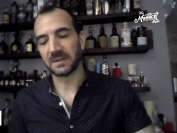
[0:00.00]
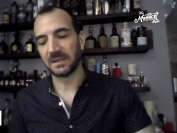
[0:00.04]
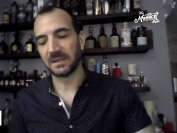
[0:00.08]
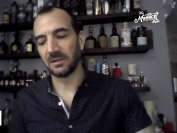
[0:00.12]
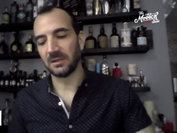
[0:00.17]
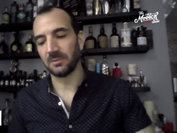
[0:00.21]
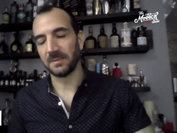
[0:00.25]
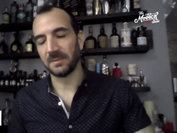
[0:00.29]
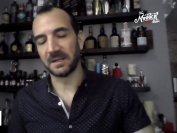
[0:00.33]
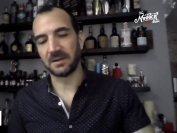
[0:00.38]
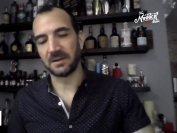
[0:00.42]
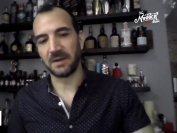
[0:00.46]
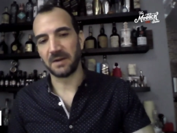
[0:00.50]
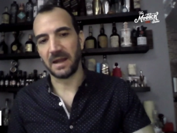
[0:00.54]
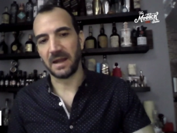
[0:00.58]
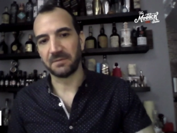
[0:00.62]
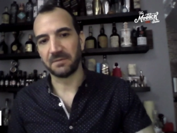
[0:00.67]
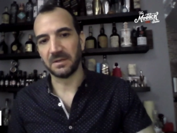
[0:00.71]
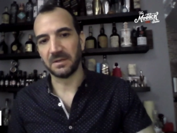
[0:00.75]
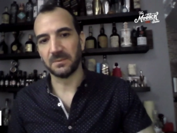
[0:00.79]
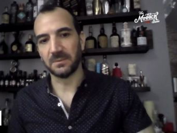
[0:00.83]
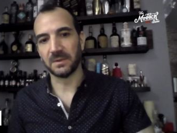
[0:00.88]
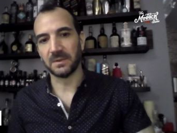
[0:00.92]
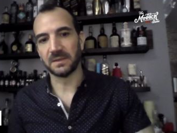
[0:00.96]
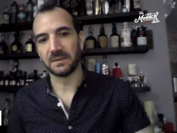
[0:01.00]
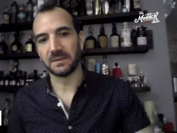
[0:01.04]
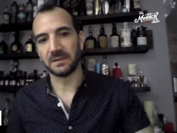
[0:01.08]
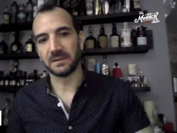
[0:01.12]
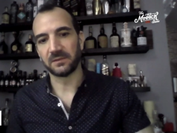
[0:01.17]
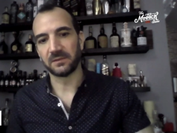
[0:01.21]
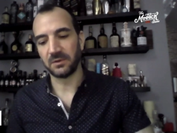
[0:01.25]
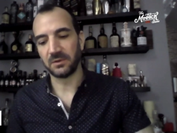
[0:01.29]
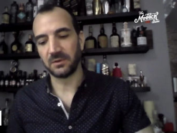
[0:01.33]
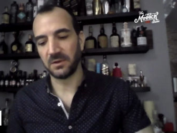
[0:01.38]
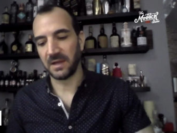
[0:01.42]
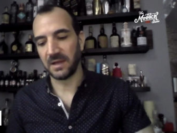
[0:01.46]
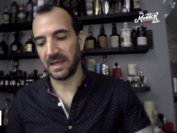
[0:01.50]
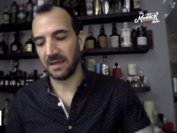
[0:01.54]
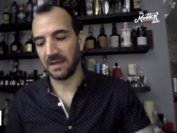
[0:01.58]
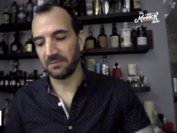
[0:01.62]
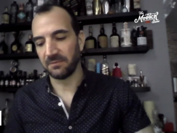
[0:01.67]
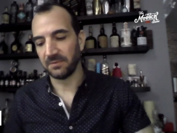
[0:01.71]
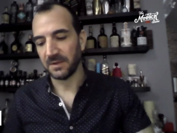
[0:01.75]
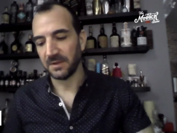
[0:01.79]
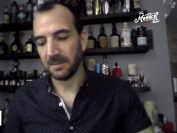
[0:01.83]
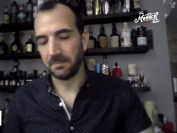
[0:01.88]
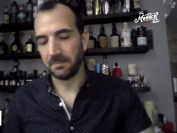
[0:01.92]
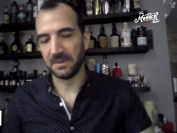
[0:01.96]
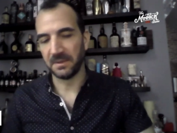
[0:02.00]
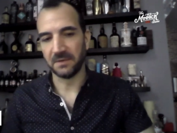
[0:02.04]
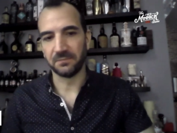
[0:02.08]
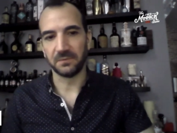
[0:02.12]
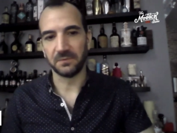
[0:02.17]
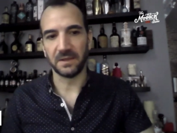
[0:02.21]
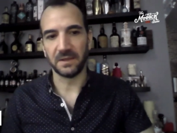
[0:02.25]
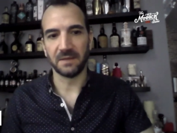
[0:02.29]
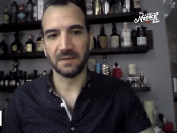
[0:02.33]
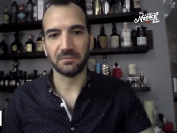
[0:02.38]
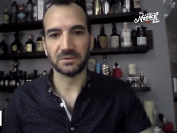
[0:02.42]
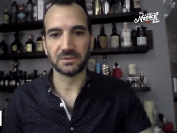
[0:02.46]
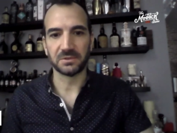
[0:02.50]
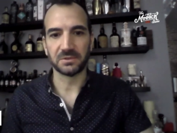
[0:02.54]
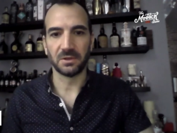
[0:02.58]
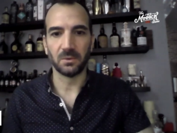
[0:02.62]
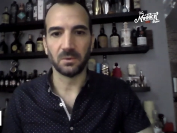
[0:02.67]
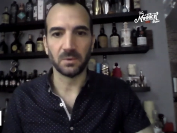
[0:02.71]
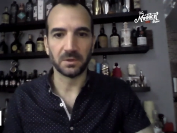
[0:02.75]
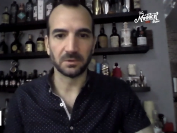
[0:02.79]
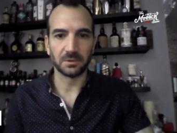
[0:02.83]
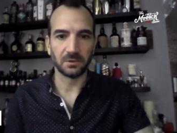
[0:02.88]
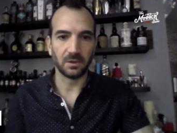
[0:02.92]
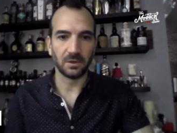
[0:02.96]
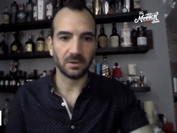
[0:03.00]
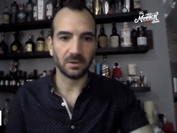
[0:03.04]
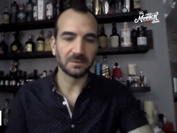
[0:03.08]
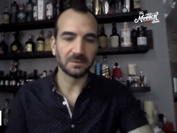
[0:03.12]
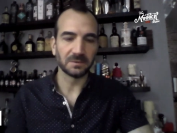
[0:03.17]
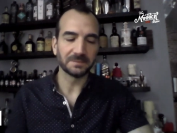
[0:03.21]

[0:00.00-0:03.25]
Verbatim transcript: bit crafty with it, so you have big flavors all winter long.